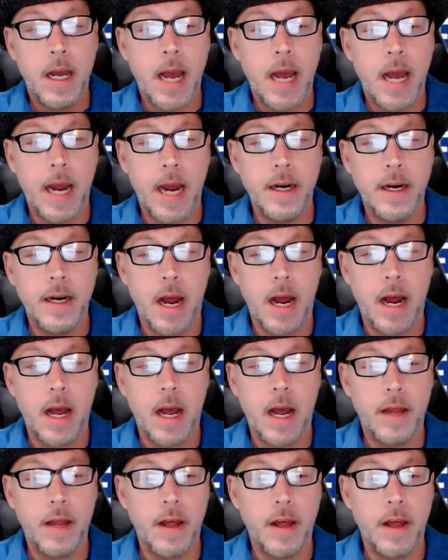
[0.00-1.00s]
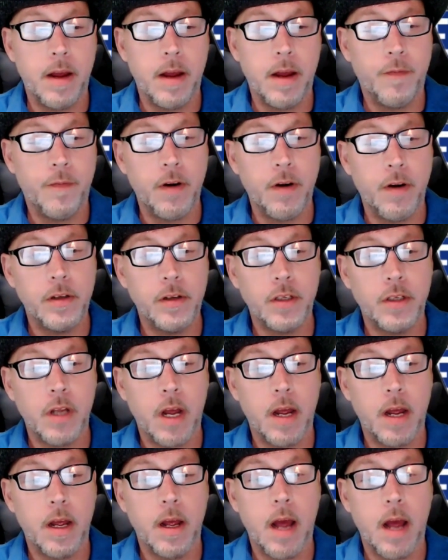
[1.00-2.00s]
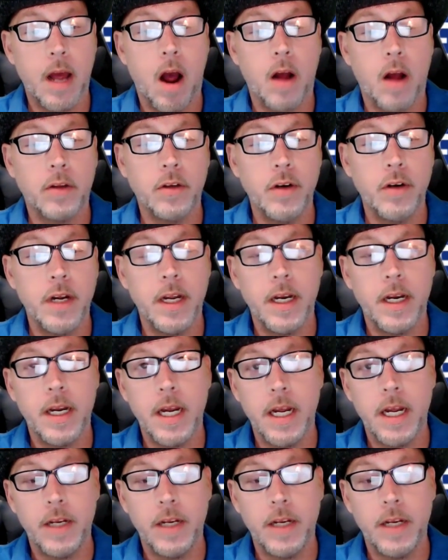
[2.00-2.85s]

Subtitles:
And the first alternate